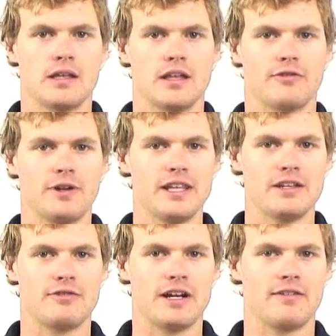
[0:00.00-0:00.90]
If we
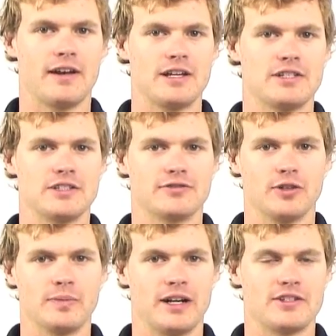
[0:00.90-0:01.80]
then rearrange this
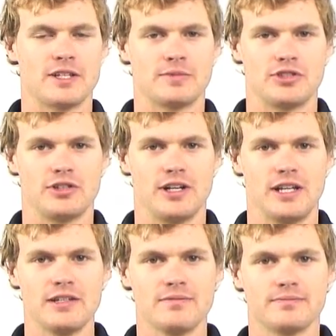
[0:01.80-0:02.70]
formula and substitute it
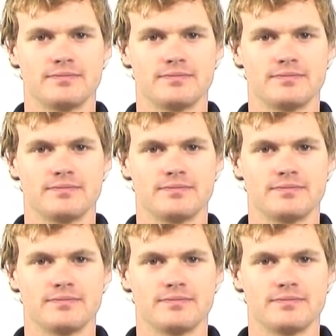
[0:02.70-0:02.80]
in,